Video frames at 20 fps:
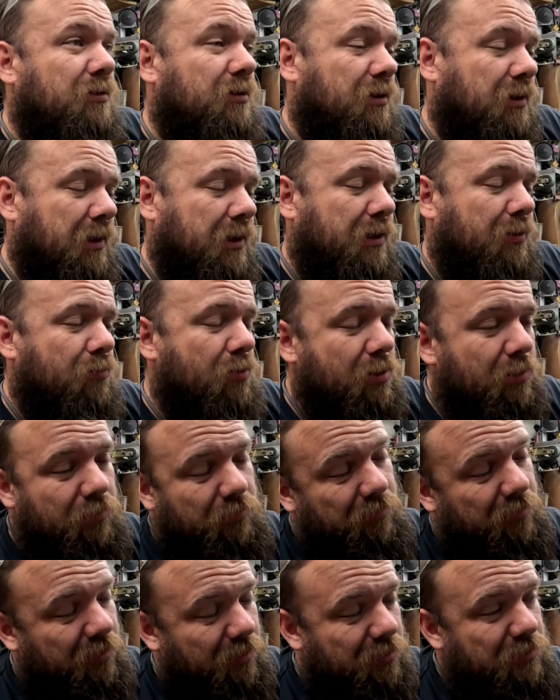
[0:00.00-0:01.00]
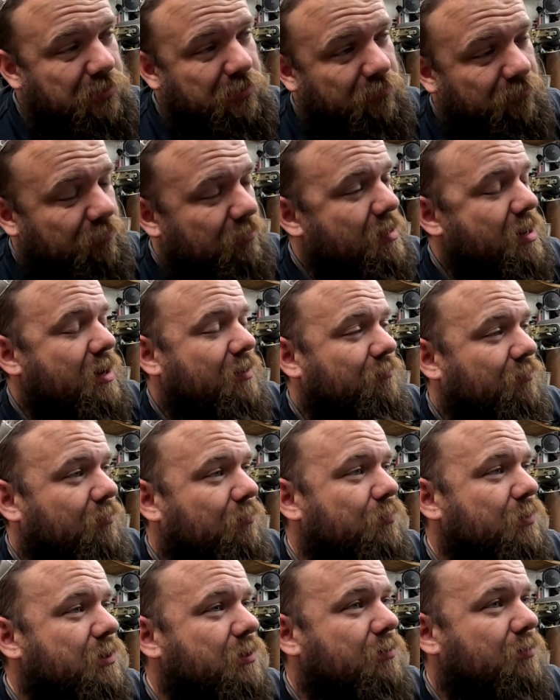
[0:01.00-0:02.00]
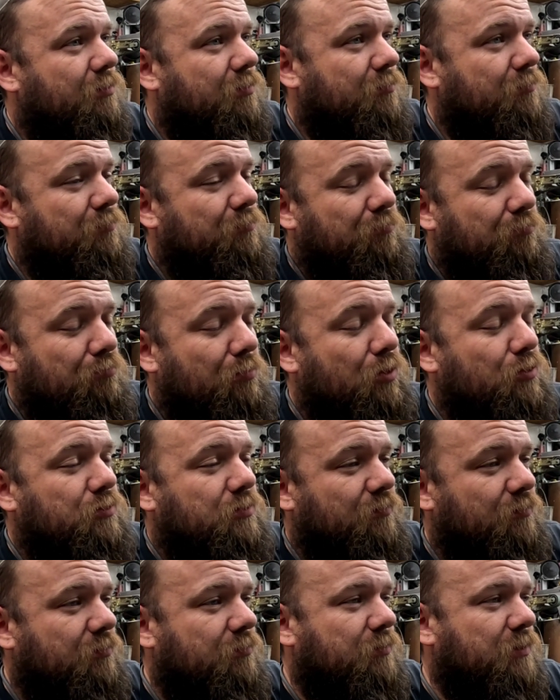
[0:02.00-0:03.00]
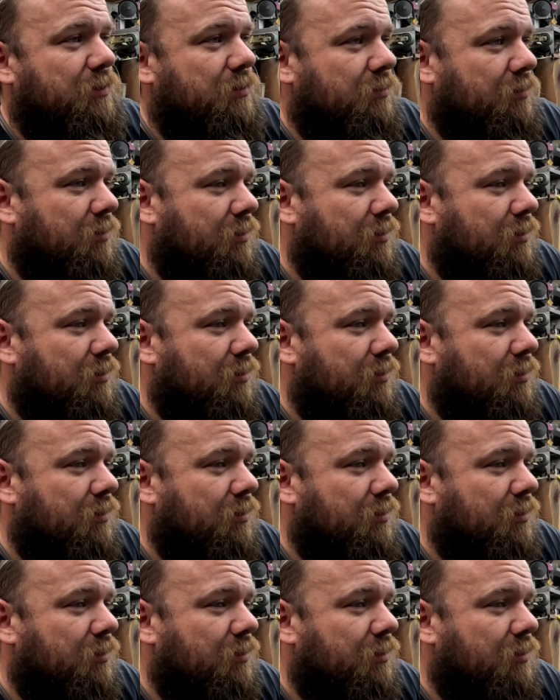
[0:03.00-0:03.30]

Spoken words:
and I worked on the engine for half the week or most of the week.